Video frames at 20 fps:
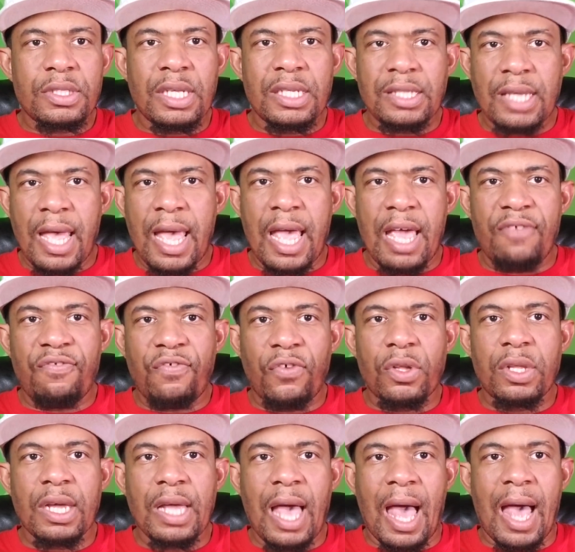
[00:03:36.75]
There's a
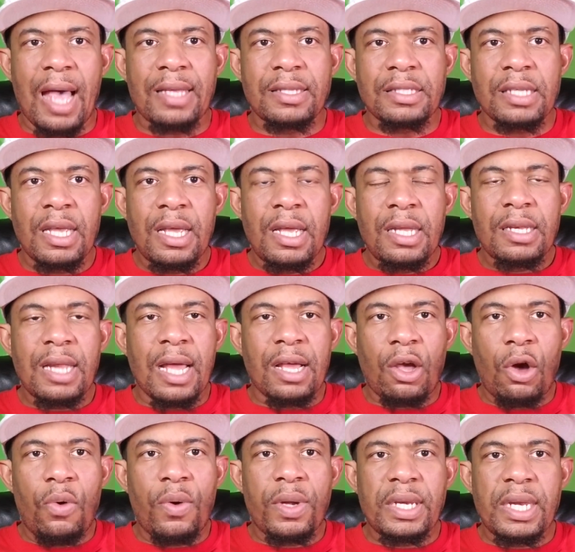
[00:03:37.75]
handful of guys that
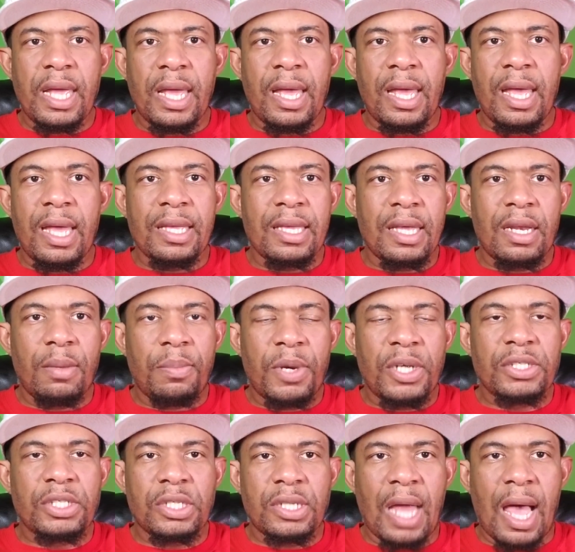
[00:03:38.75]
go in there and get a
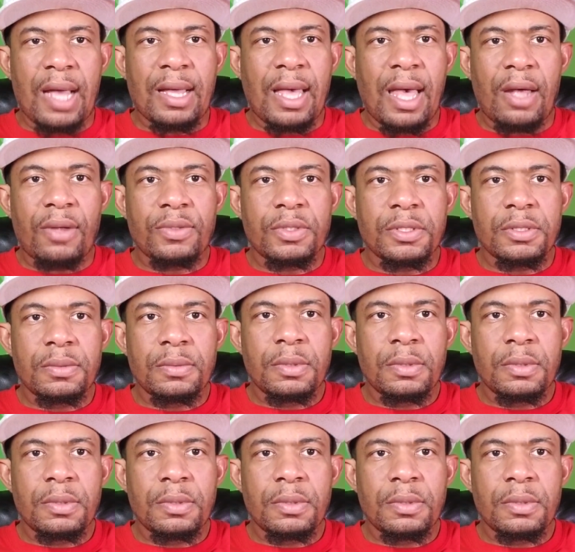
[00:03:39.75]
bunch of knockouts.